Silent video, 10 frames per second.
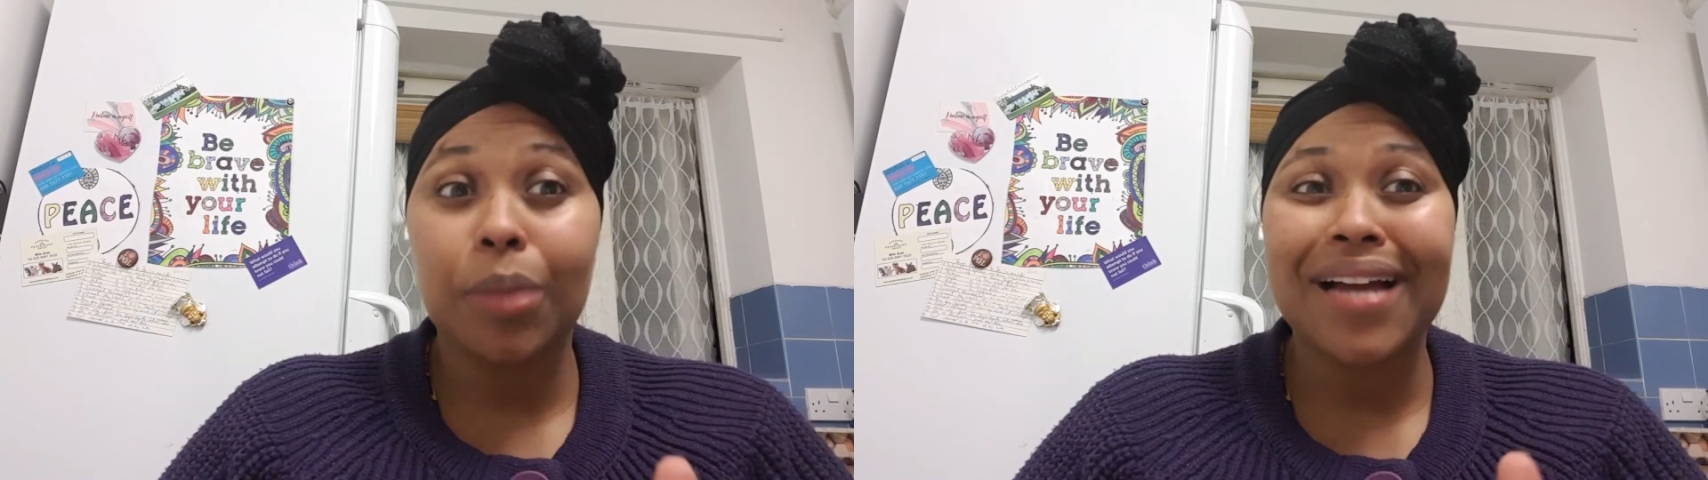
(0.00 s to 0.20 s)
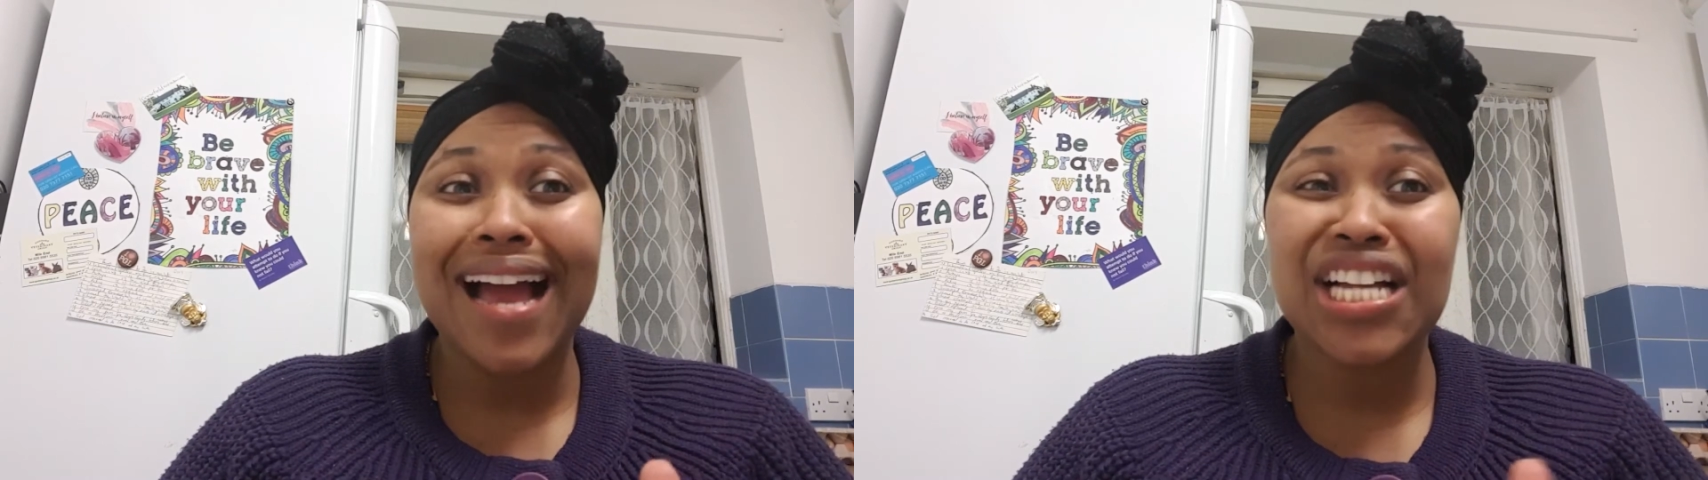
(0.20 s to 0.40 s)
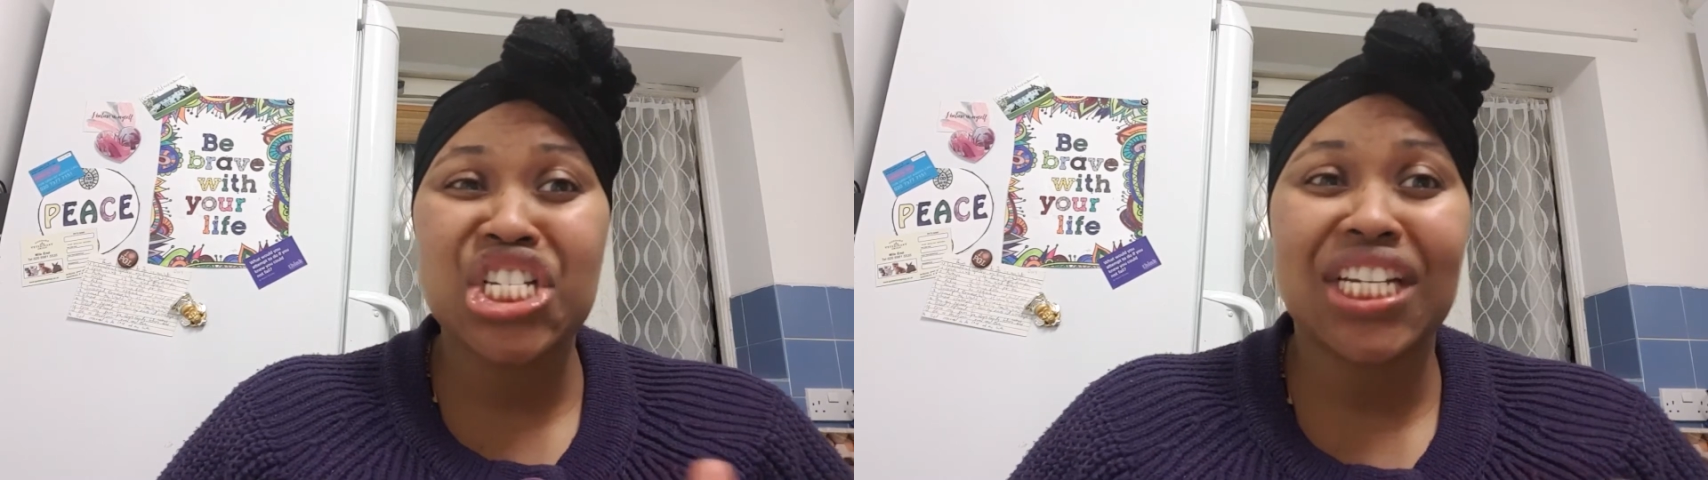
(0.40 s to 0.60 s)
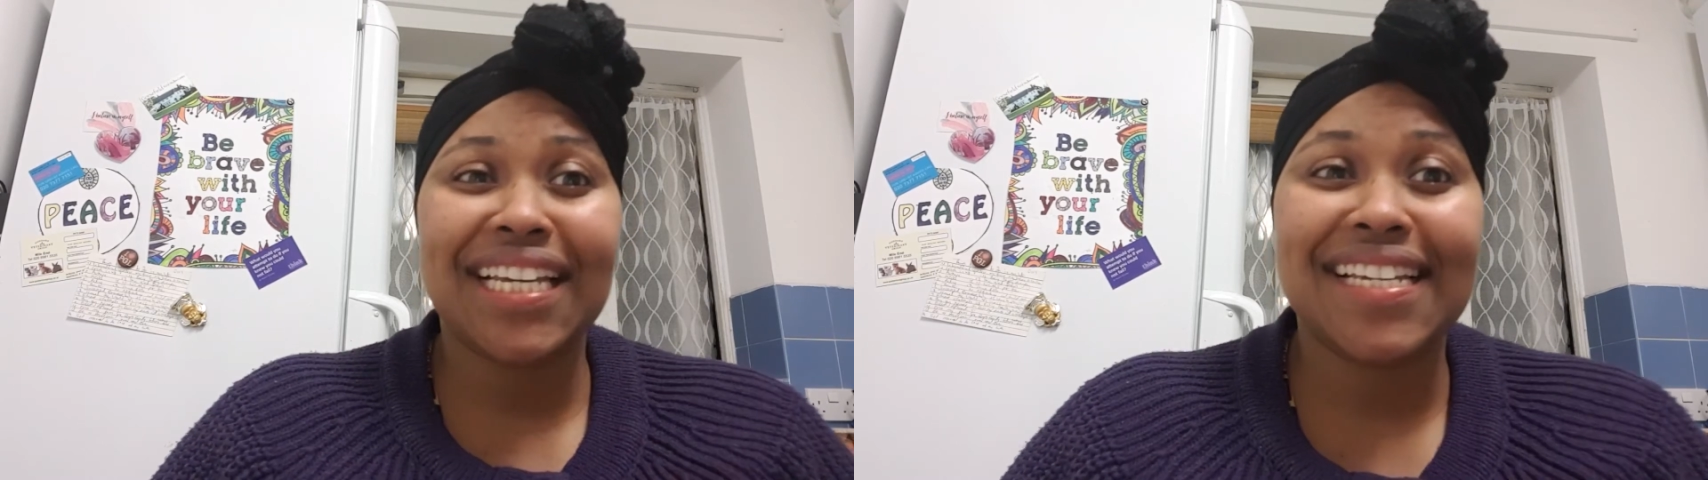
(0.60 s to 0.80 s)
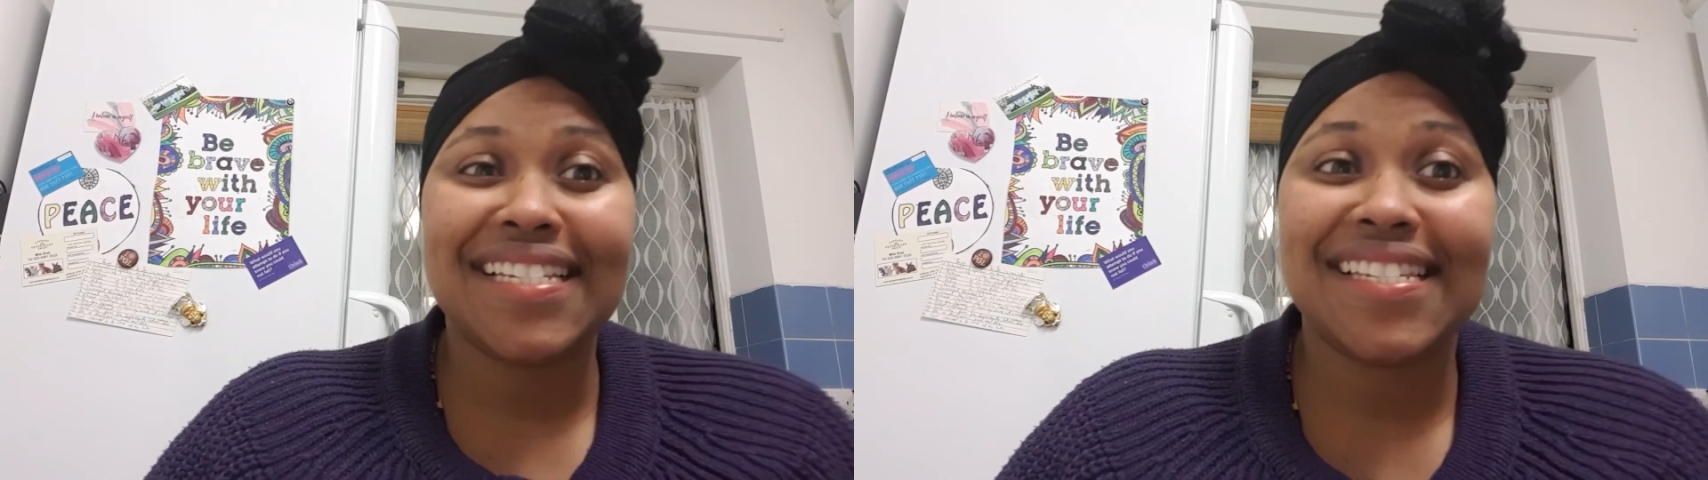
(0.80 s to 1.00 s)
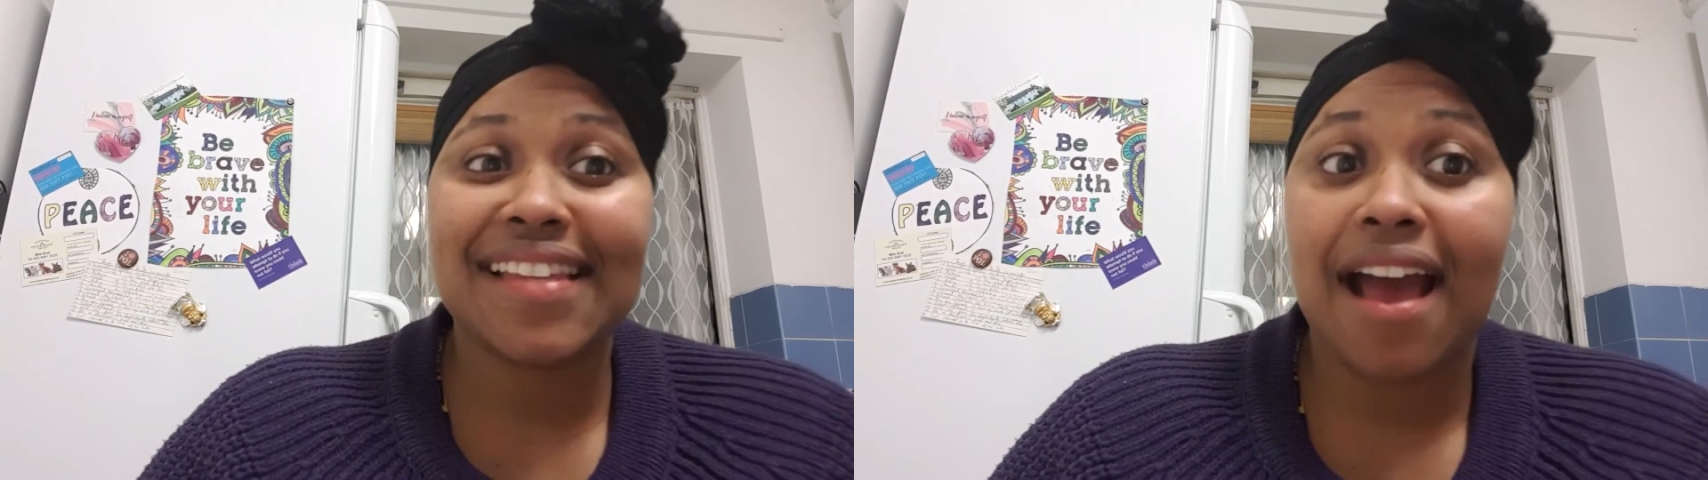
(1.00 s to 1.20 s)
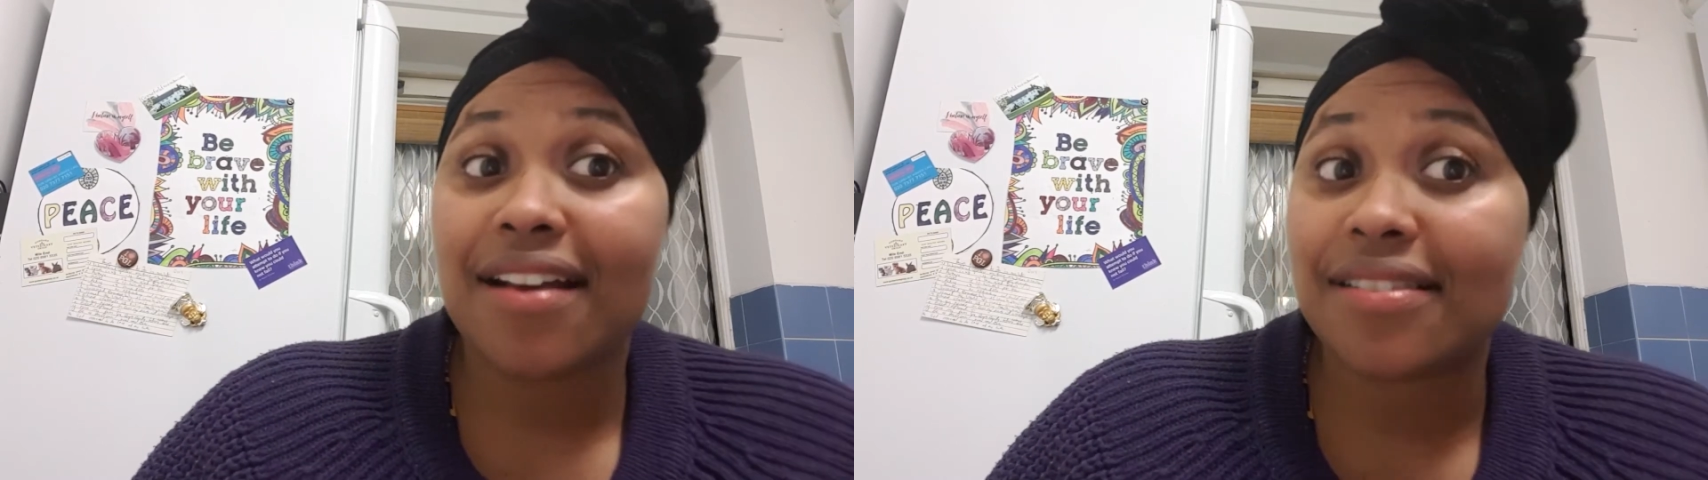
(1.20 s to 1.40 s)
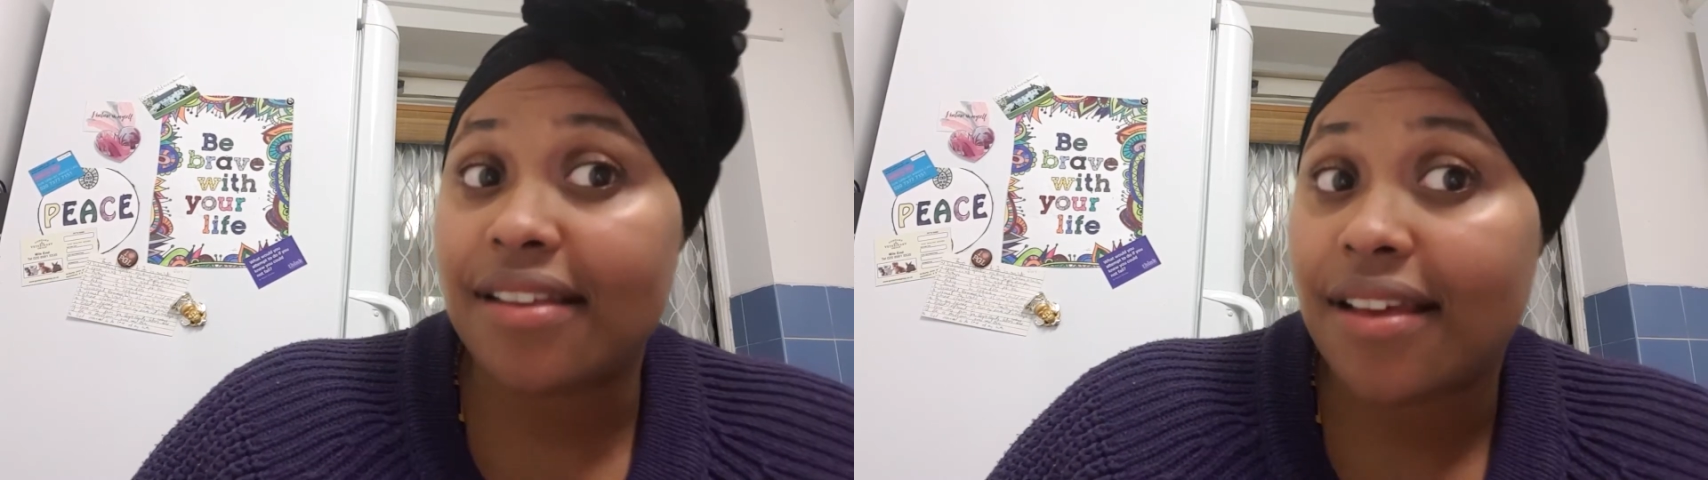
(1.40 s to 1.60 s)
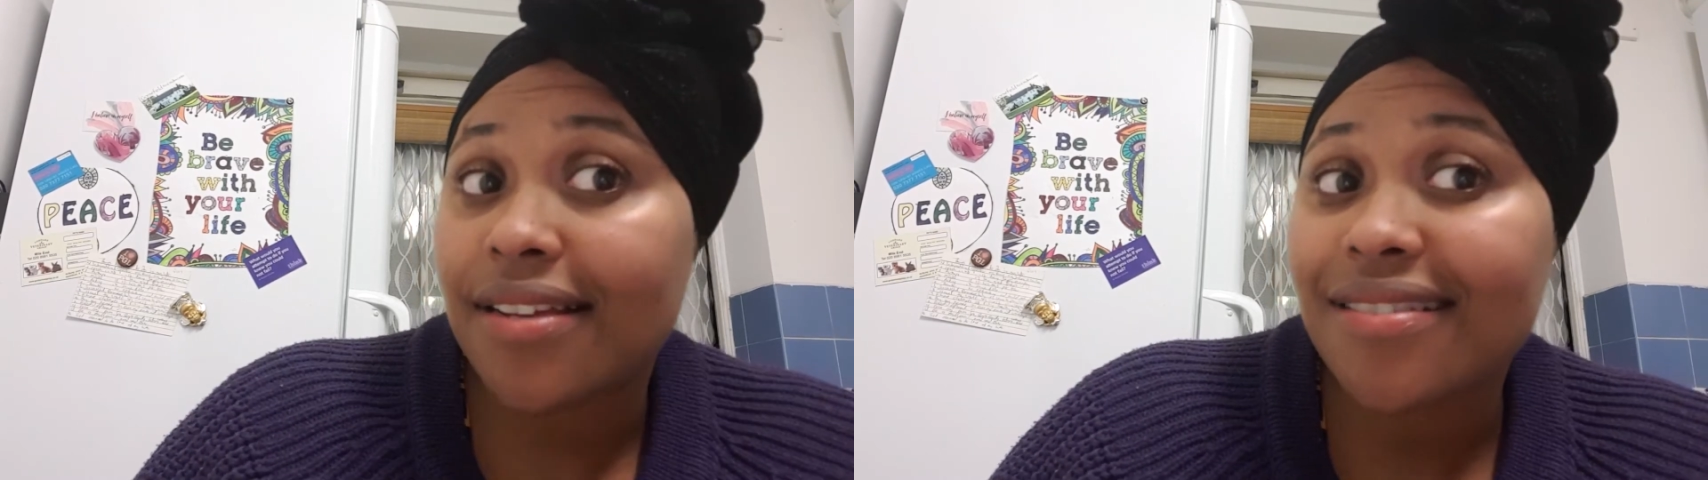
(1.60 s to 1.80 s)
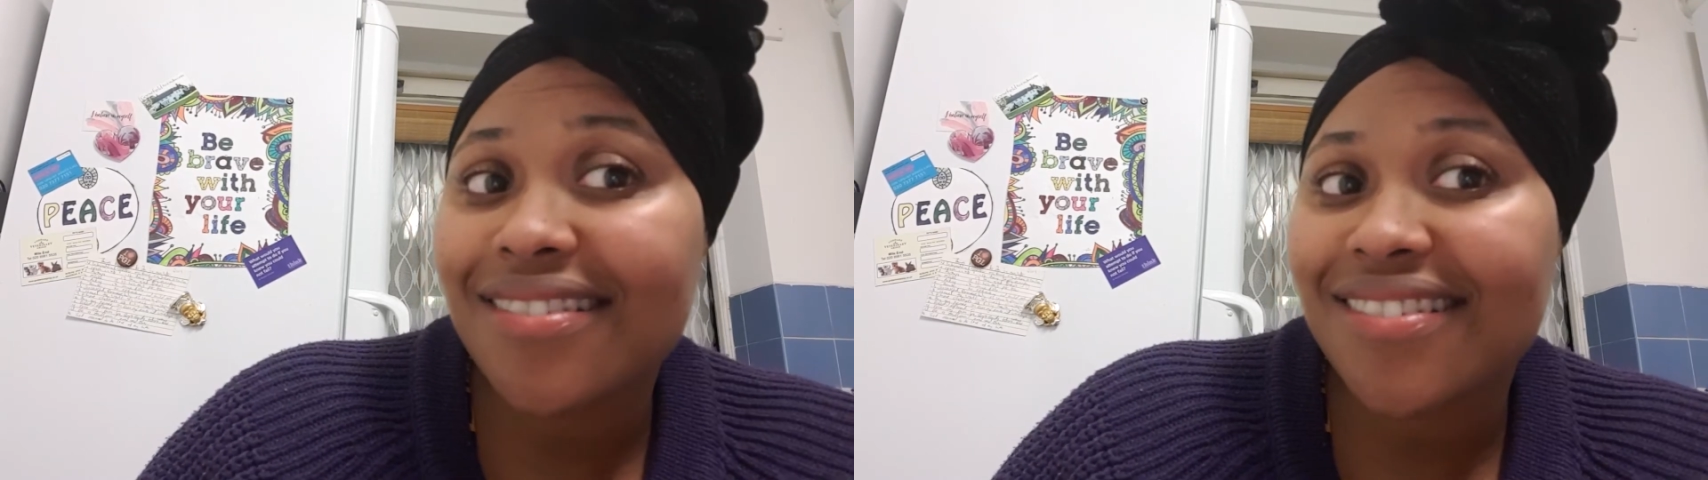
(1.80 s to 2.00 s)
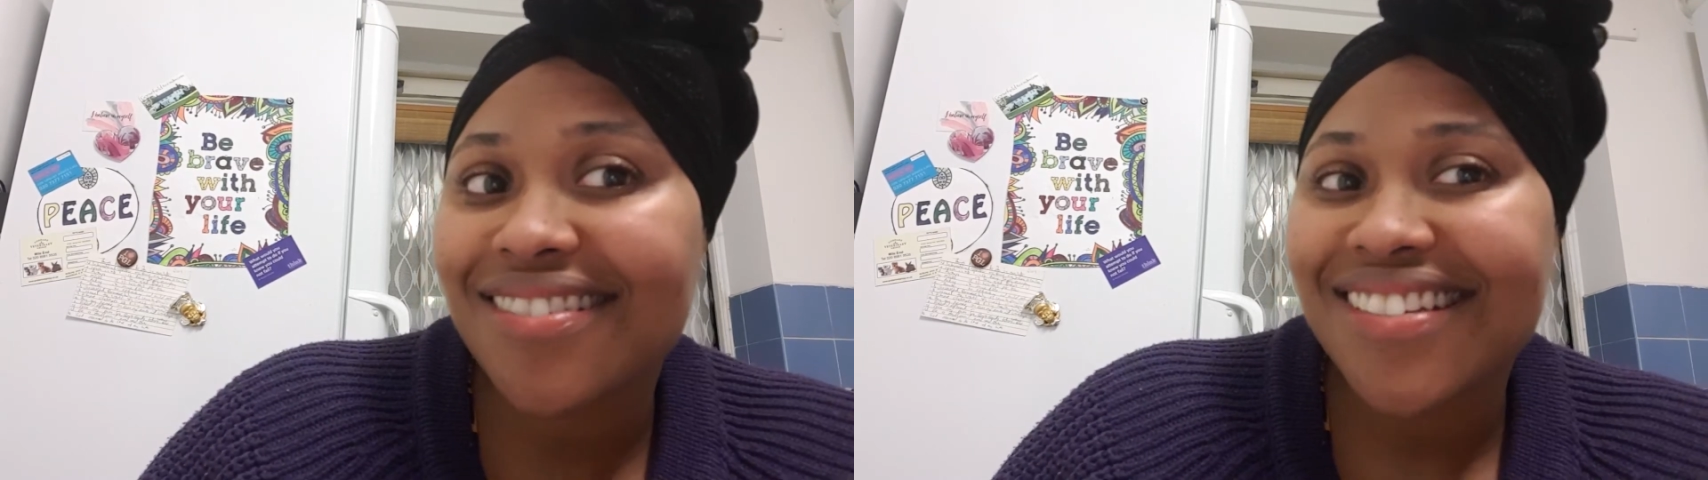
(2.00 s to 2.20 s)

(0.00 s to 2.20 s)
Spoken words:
but actually it doesn't.